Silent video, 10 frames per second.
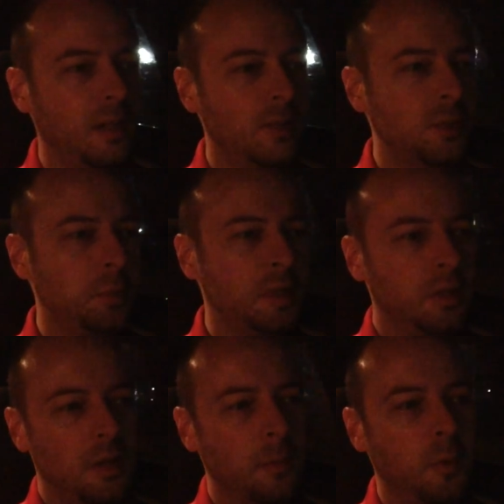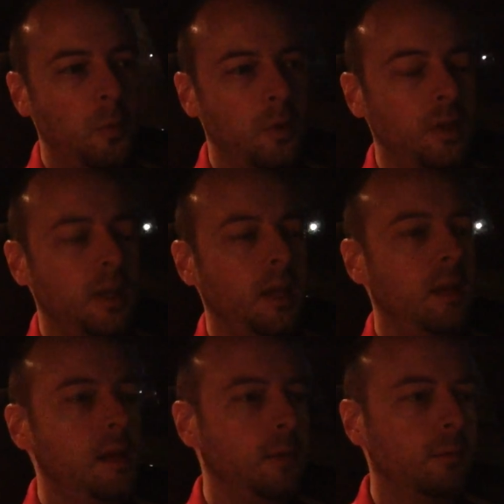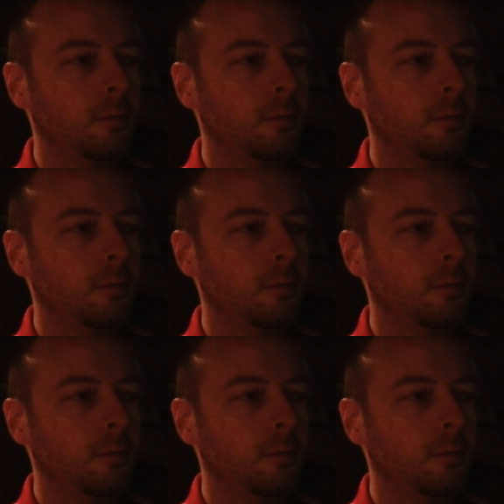It should be the #1 hit